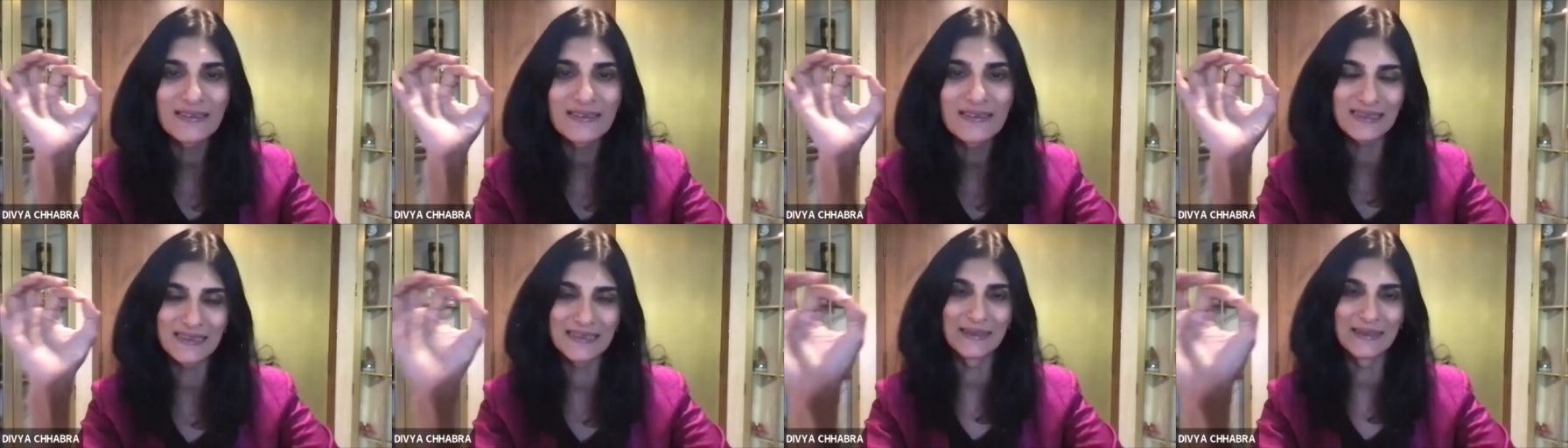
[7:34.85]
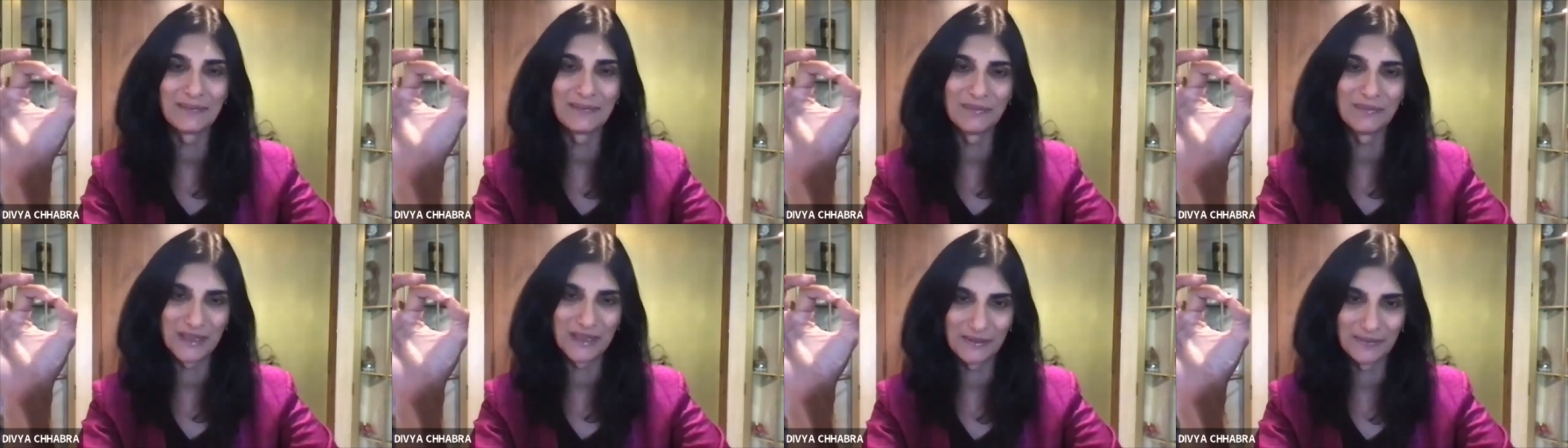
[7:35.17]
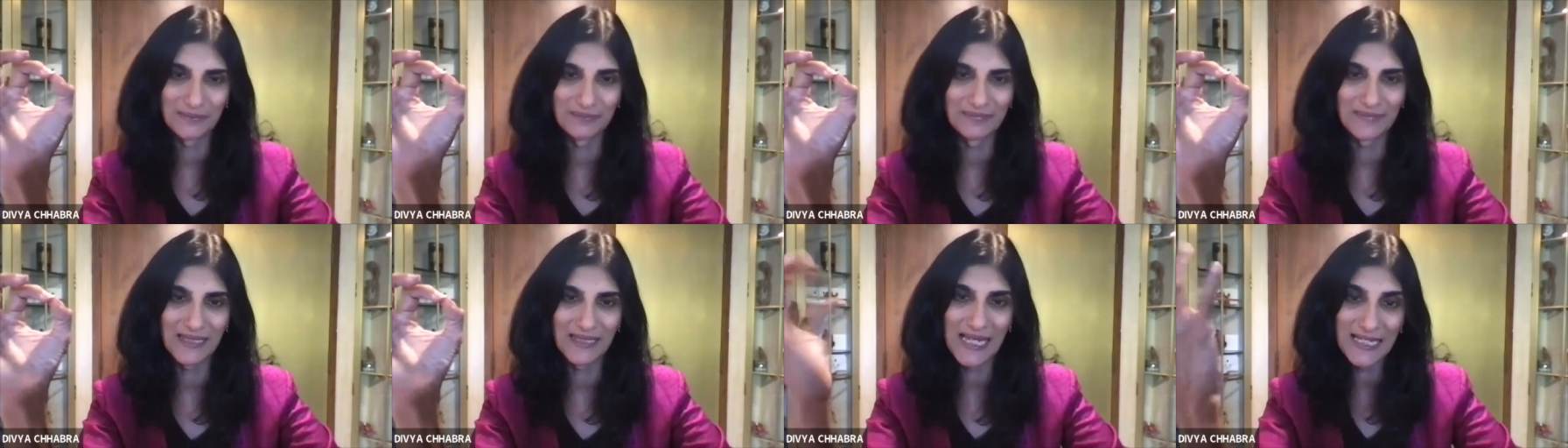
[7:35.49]

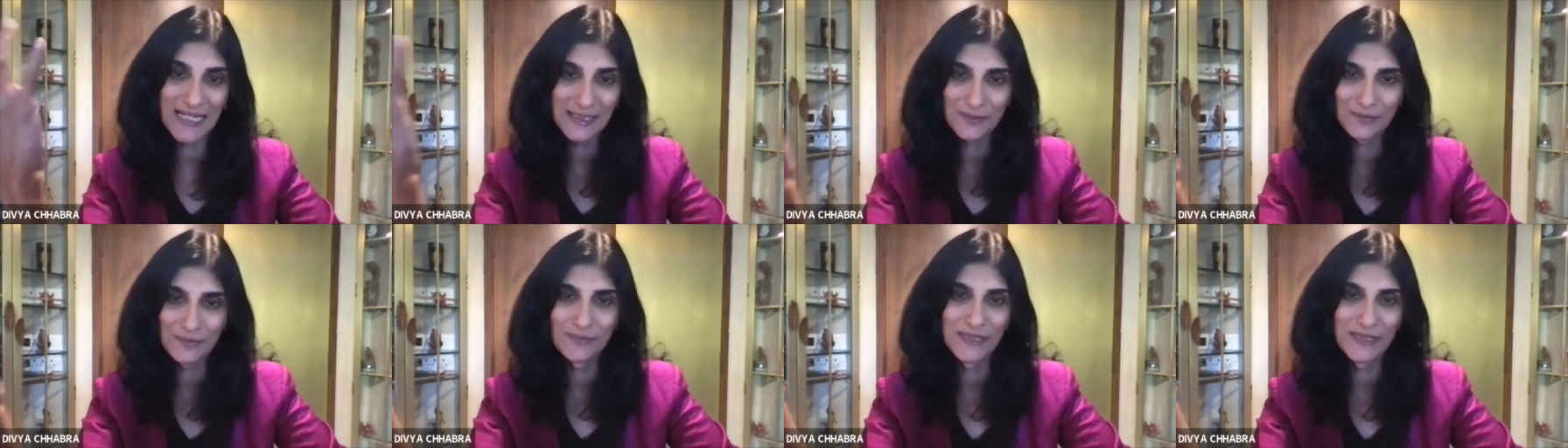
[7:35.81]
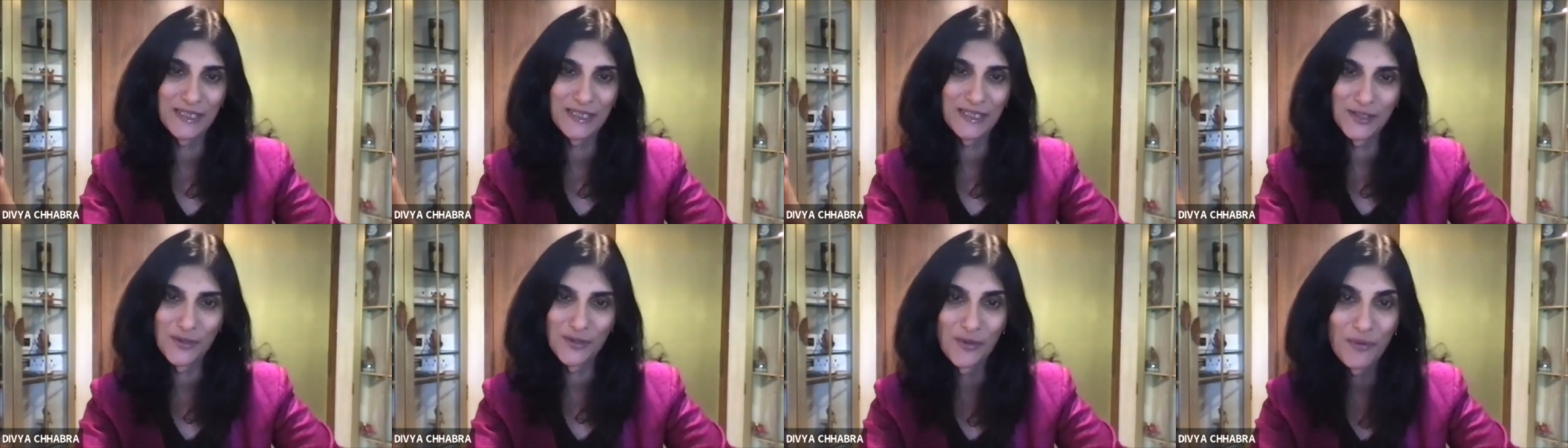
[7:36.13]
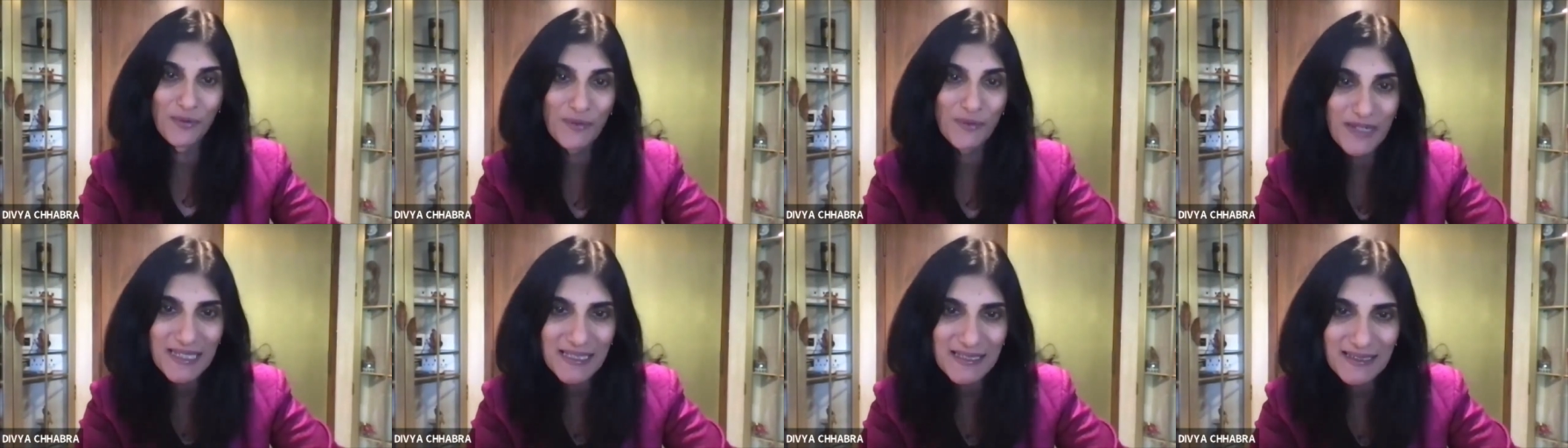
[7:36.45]
symptom, as we
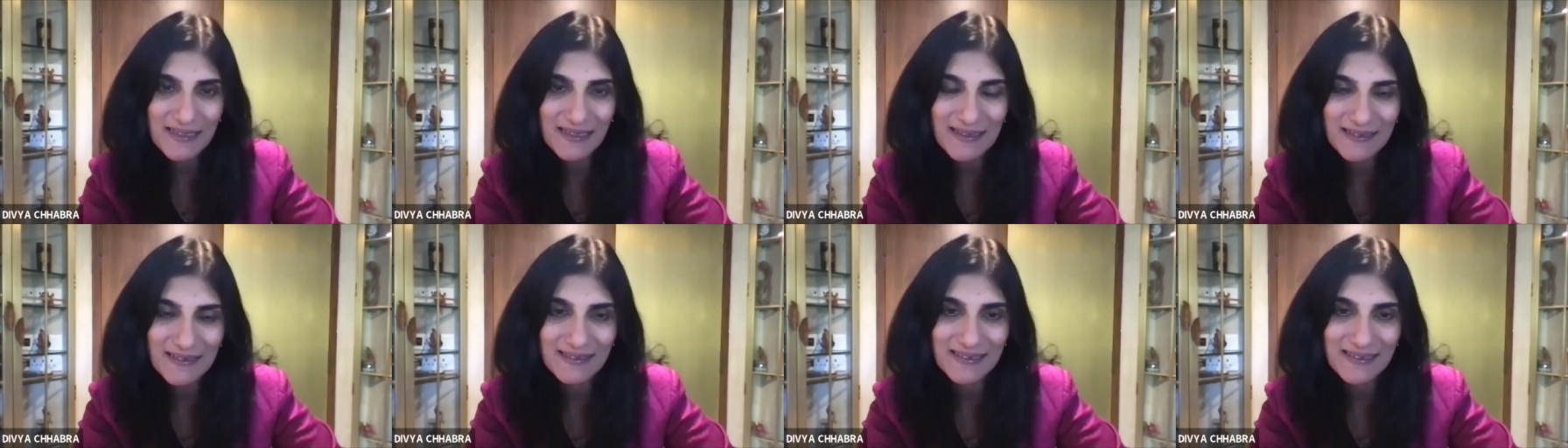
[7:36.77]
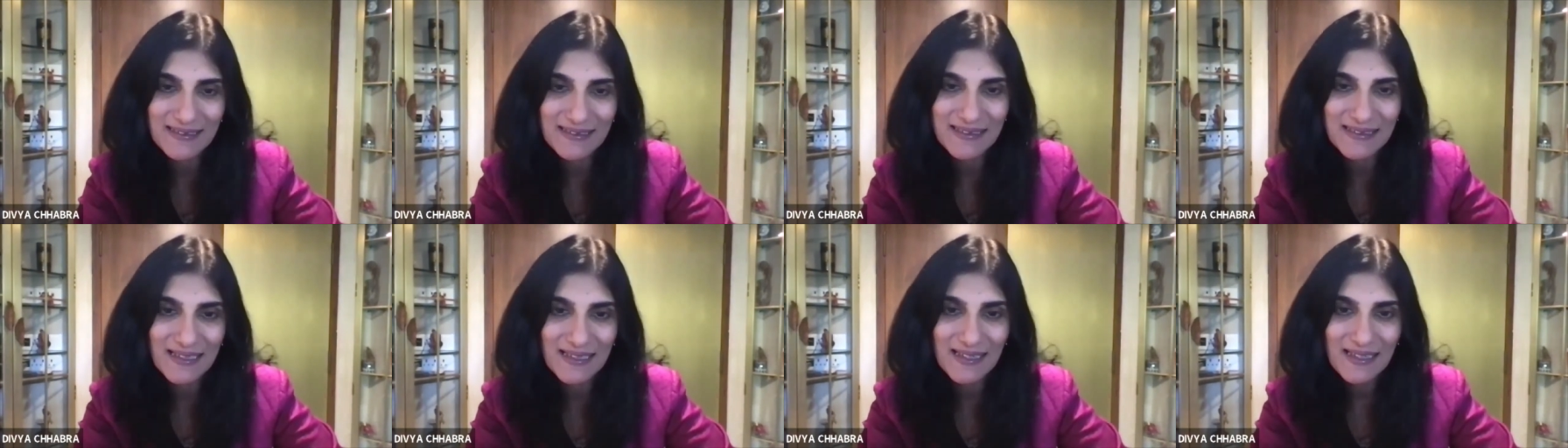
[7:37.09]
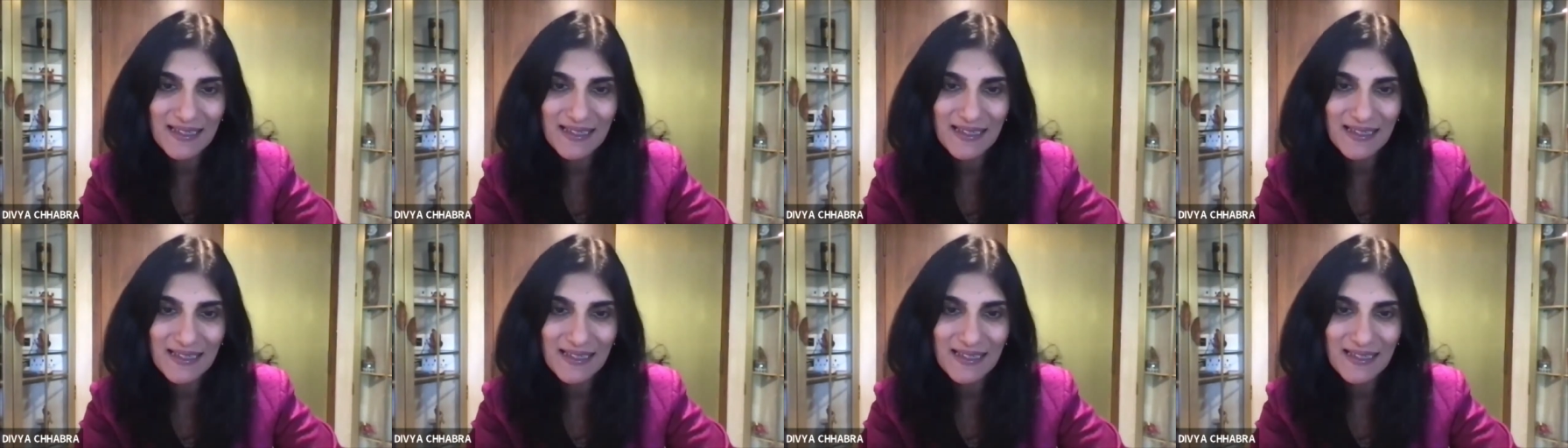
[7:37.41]
know it is,